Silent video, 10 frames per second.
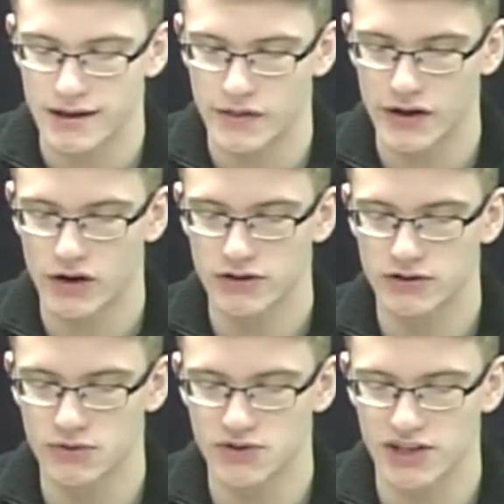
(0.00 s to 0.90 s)
Then on
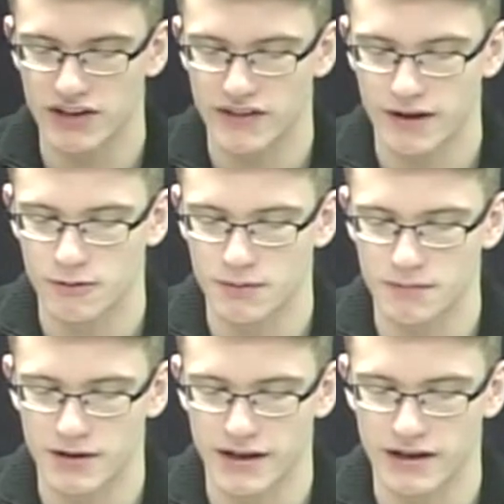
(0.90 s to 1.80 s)
Tuesday, they will be
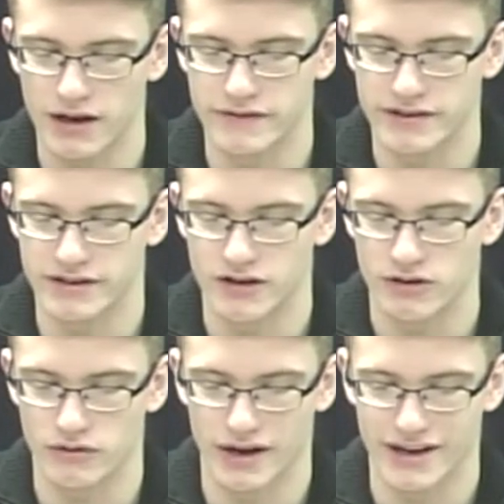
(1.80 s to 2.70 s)
playing Covington
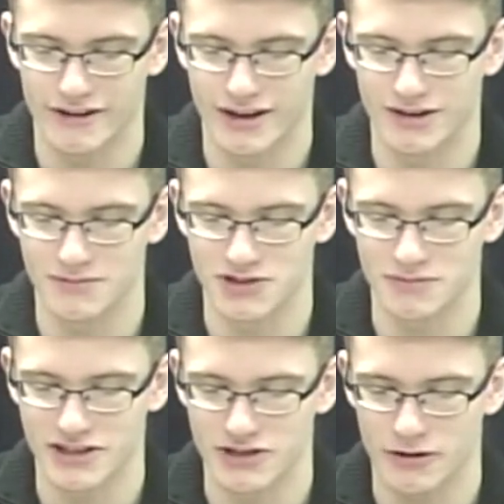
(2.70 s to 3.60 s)
right here at home, so
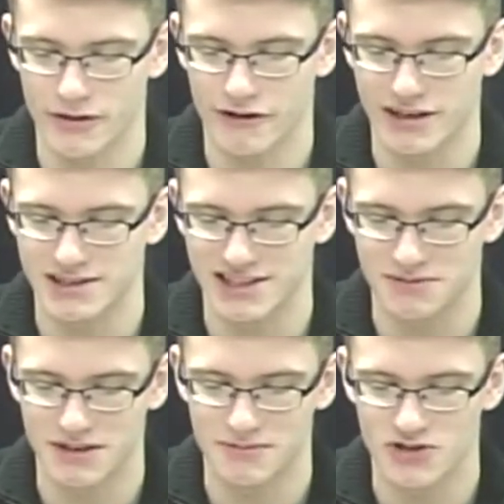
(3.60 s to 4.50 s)
make sure you're there at 6
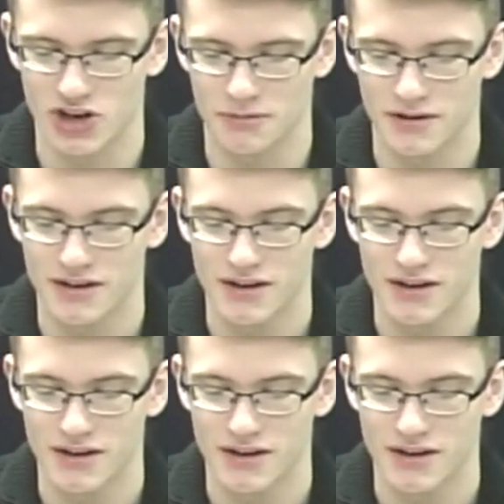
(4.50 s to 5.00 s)
p.m. sharp.